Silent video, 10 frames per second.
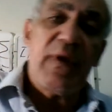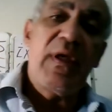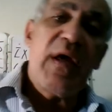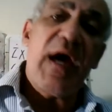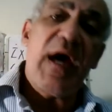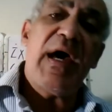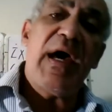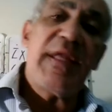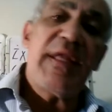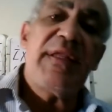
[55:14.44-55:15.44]
and
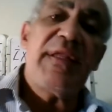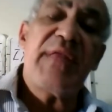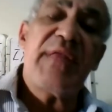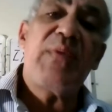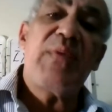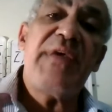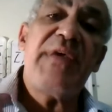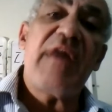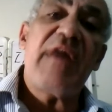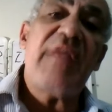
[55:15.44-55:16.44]
there will be a
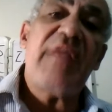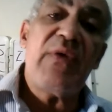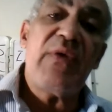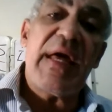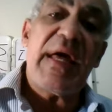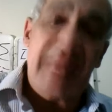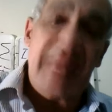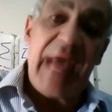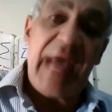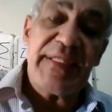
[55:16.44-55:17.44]
value
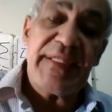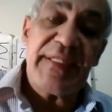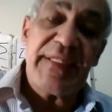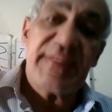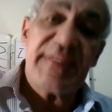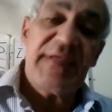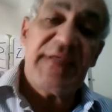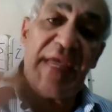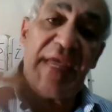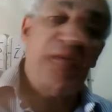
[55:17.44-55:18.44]
added in
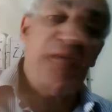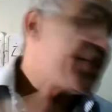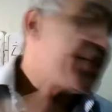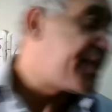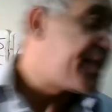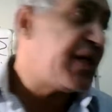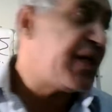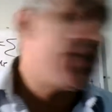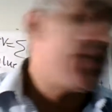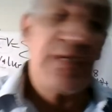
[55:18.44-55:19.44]
each stage.